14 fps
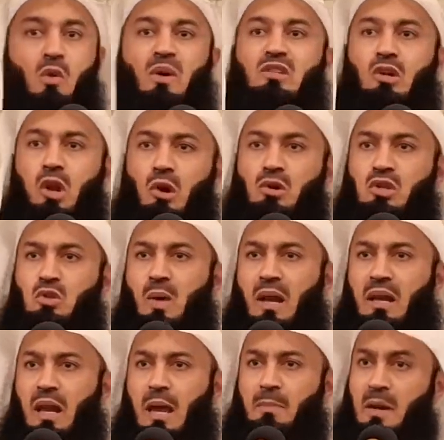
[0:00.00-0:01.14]
was close to
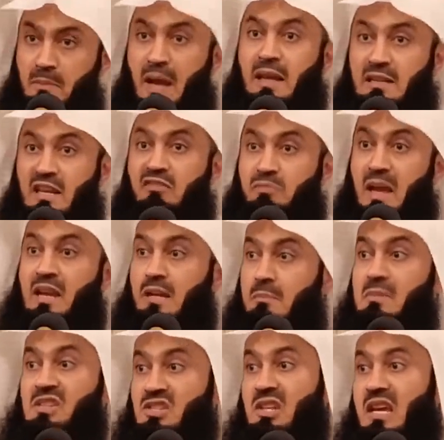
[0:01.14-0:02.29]
Allah but might have made
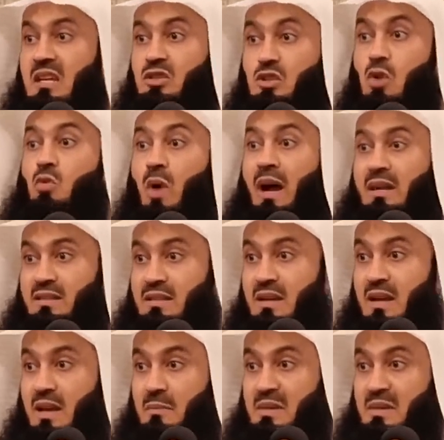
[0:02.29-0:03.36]
a mistake. So what?